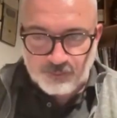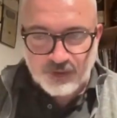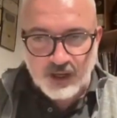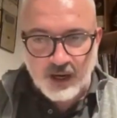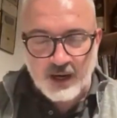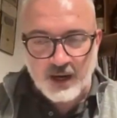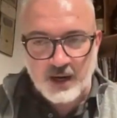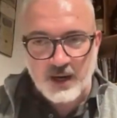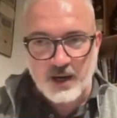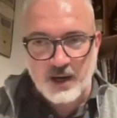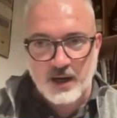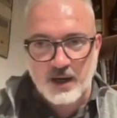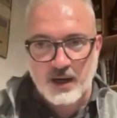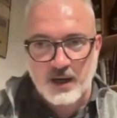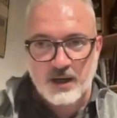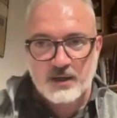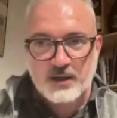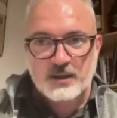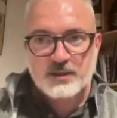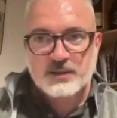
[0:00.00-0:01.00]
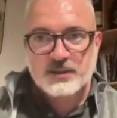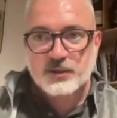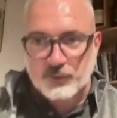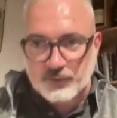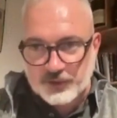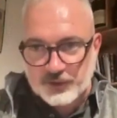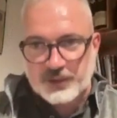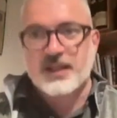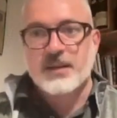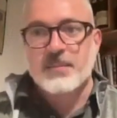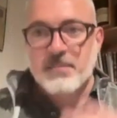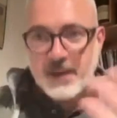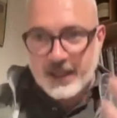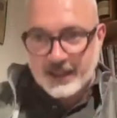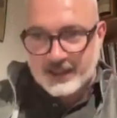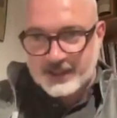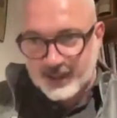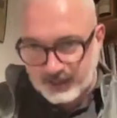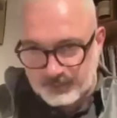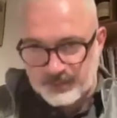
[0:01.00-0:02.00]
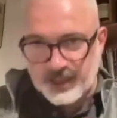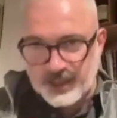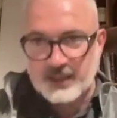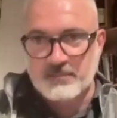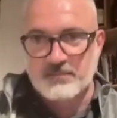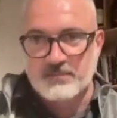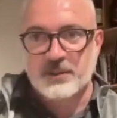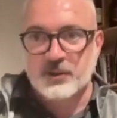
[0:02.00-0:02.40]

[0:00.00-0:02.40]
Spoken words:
So obviously they maintain them,